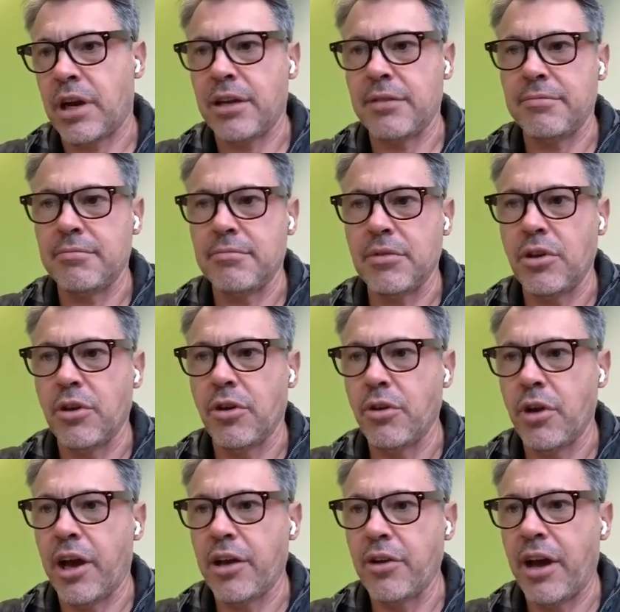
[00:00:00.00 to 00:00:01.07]
right?
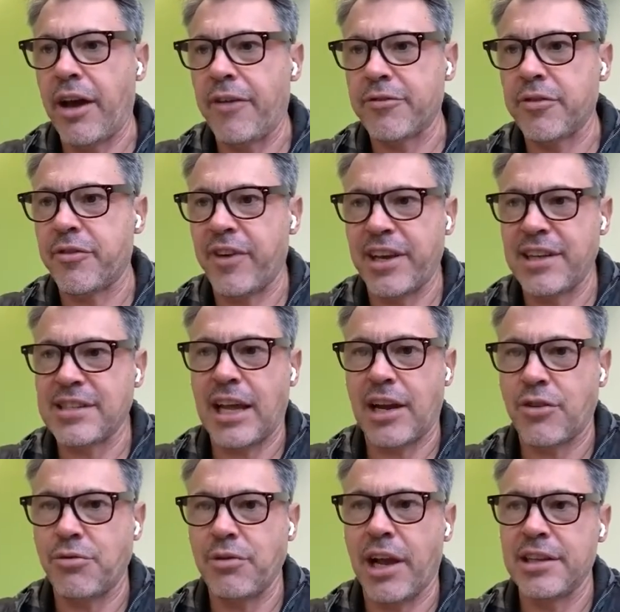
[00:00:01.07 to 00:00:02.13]
You have to face
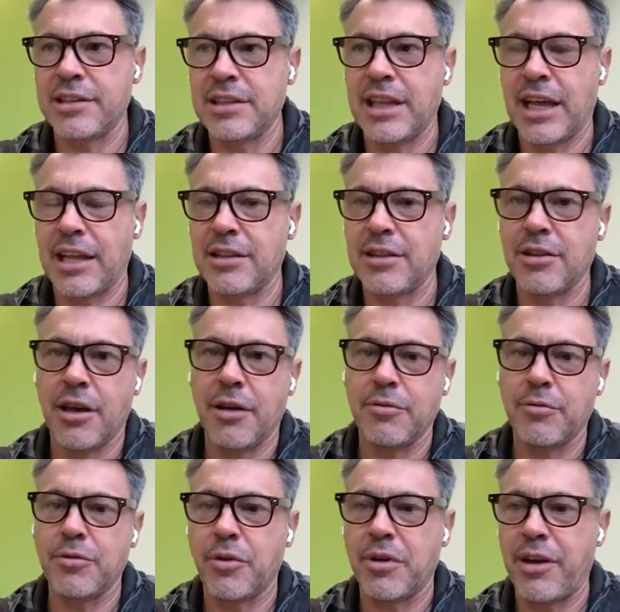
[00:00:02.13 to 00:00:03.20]
that reality that
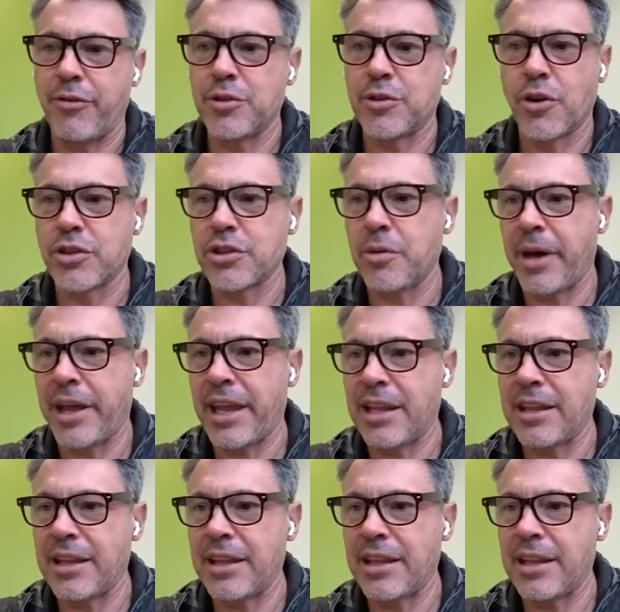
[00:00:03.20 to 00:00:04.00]
we haven't talked about.